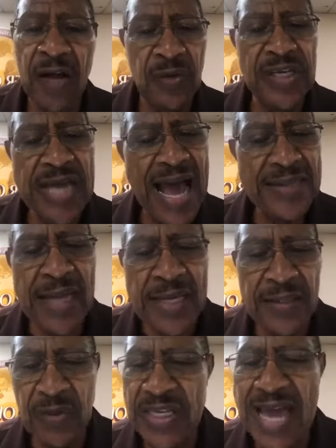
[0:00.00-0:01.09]
When he got
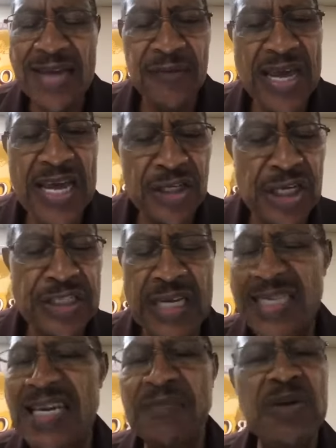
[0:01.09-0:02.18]
of age, he
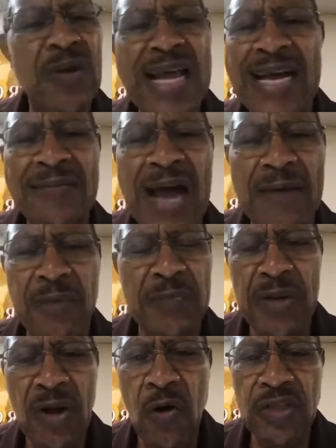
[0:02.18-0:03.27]
said, give me what
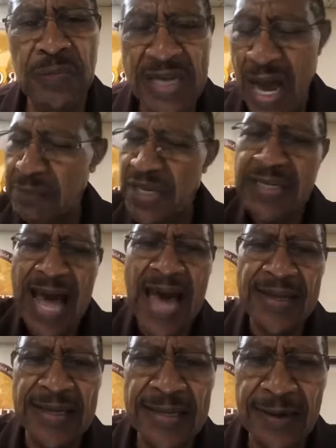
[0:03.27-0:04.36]
belonged to me. I'm getting
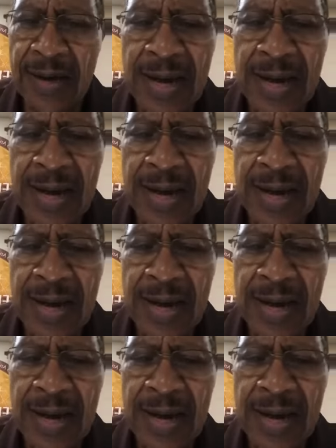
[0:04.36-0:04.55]
out of here.